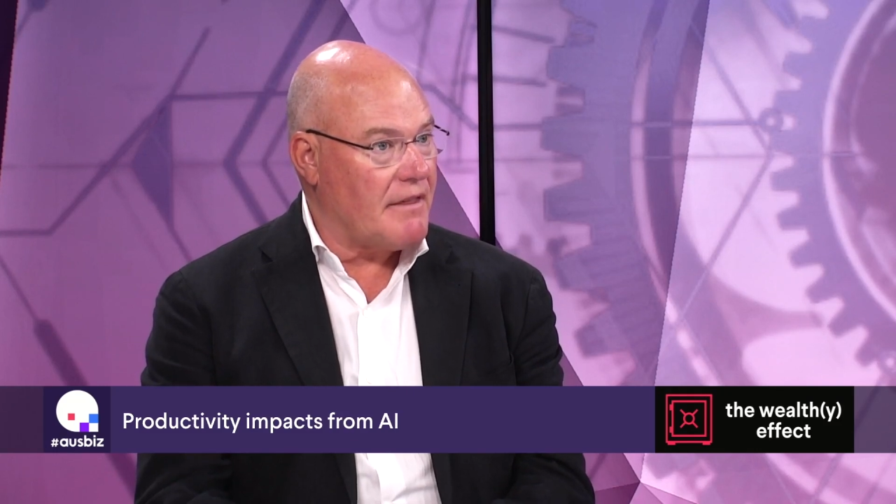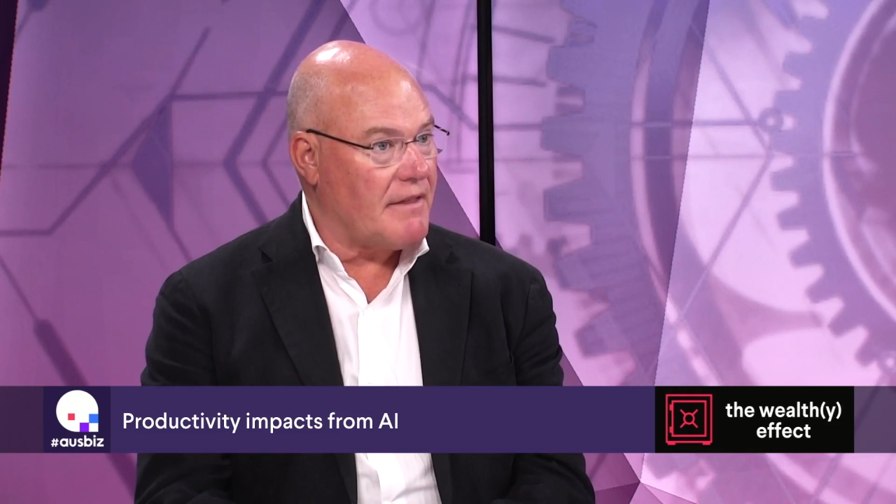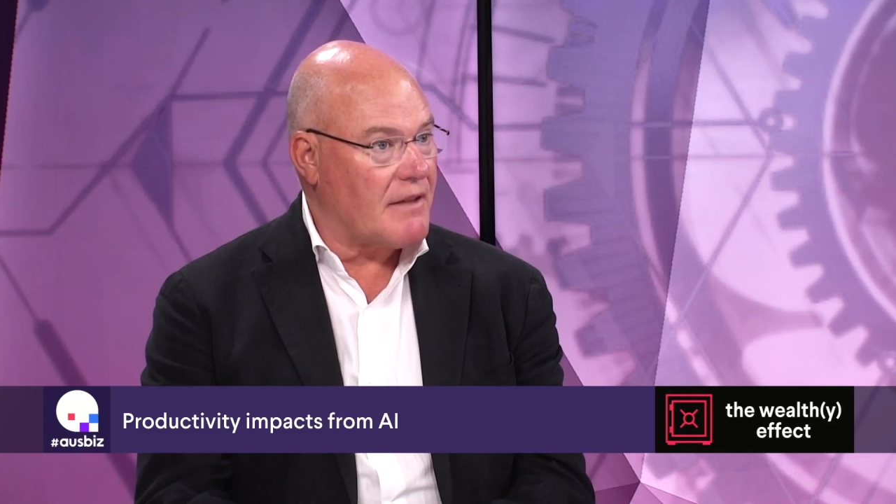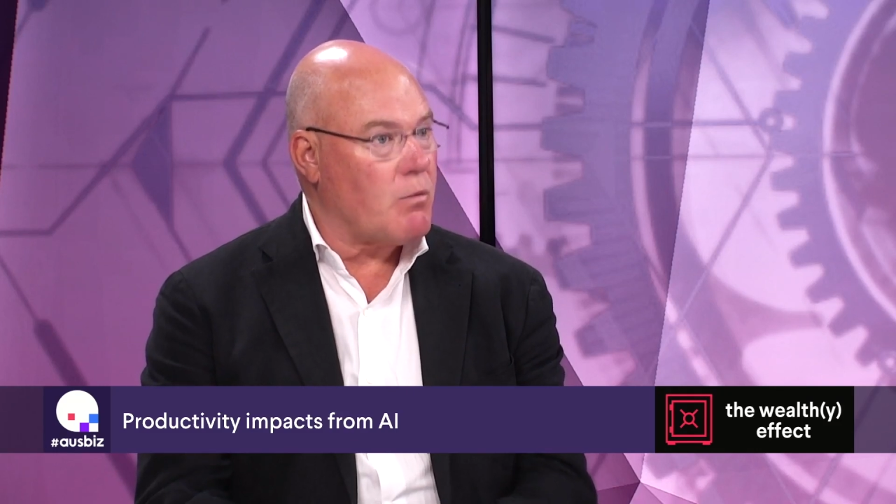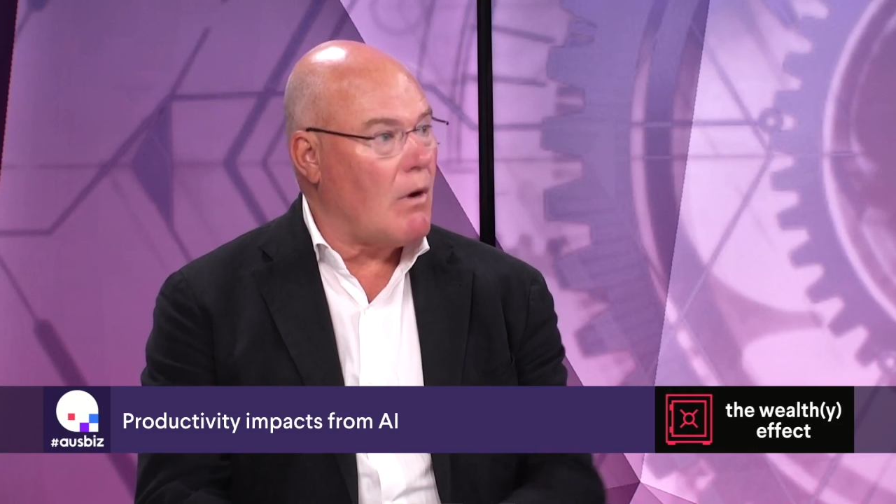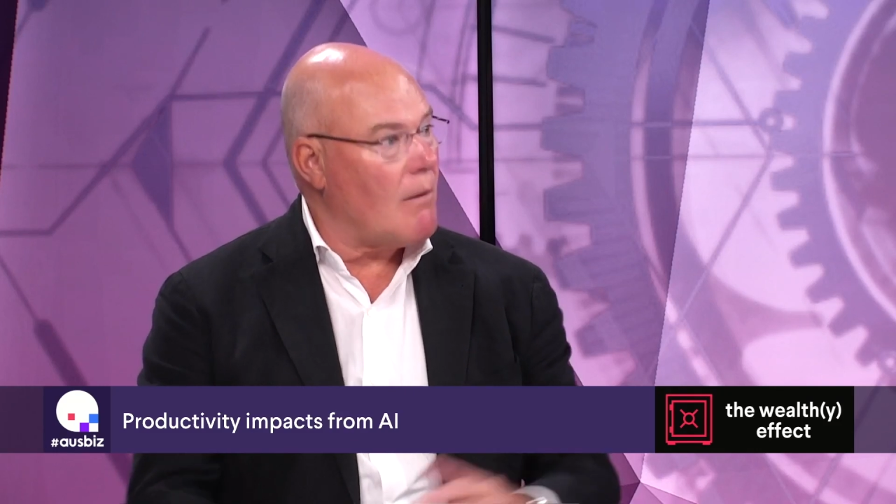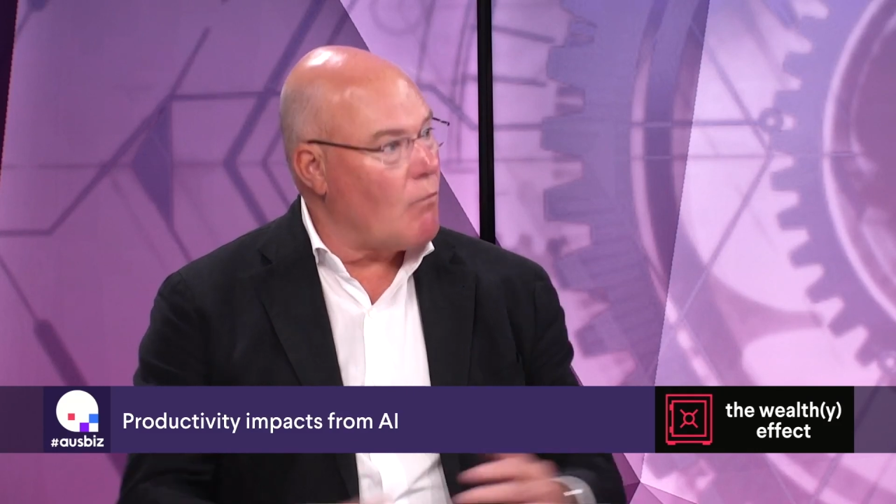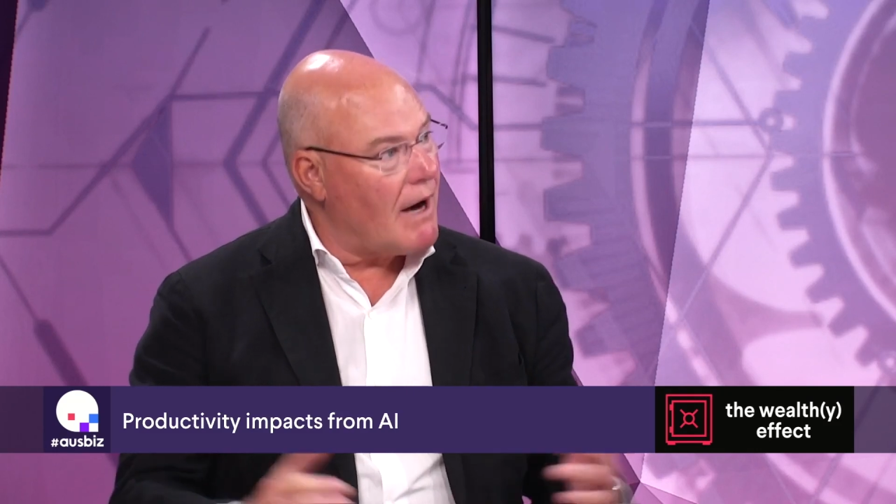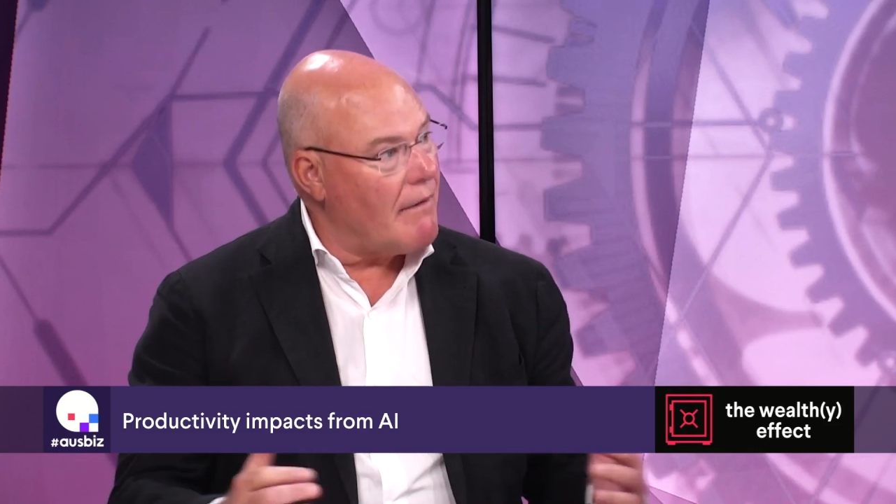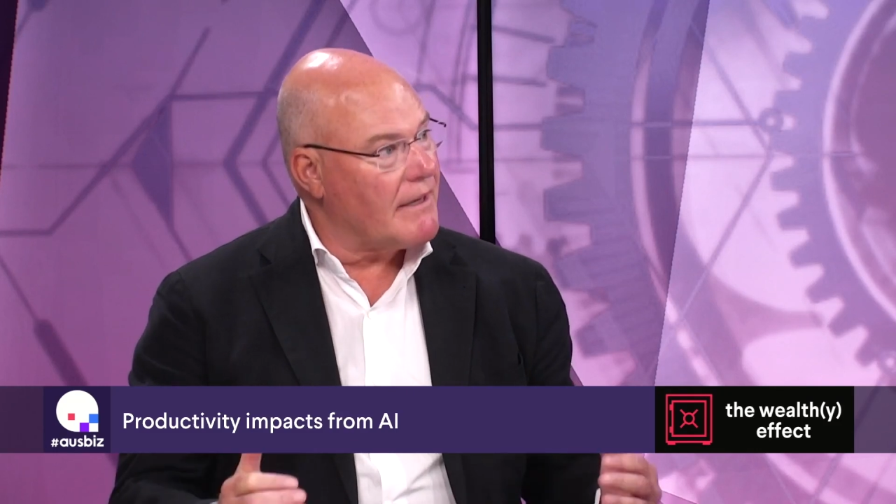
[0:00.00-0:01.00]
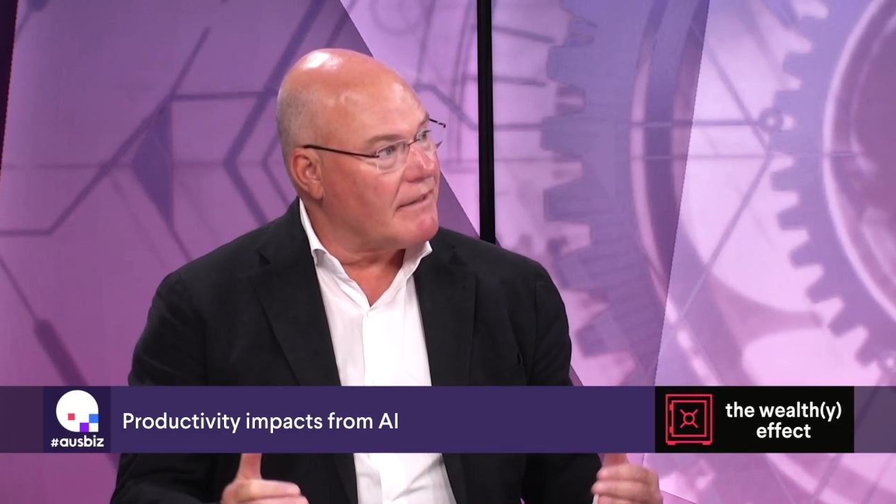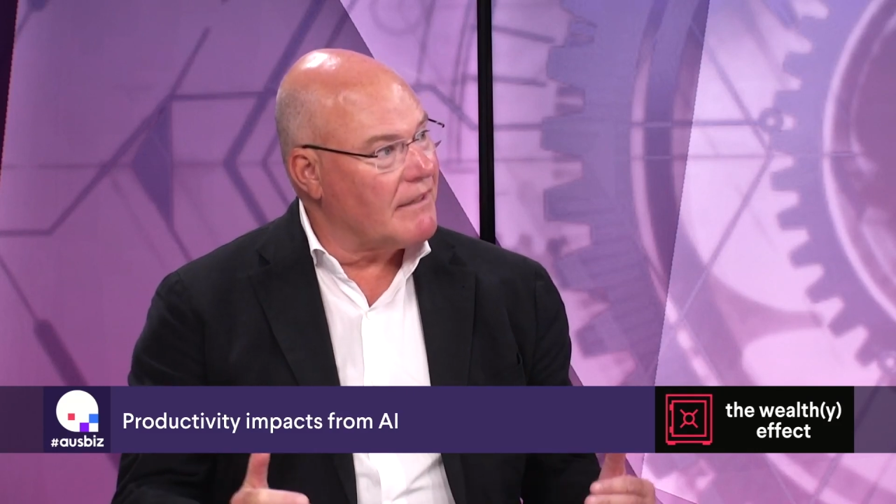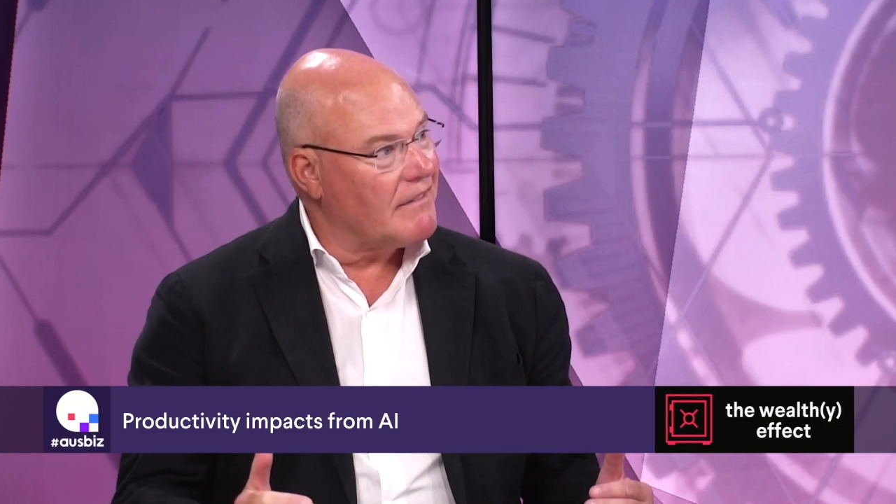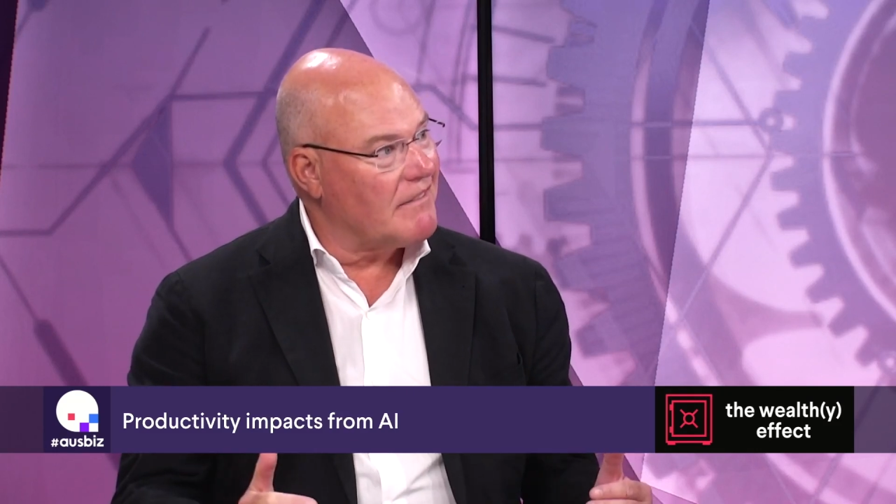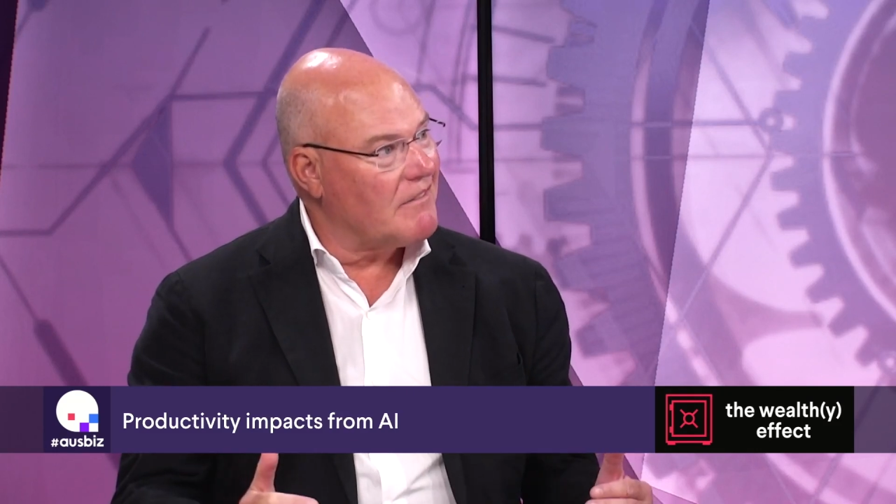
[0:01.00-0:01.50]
that's why I'm worried that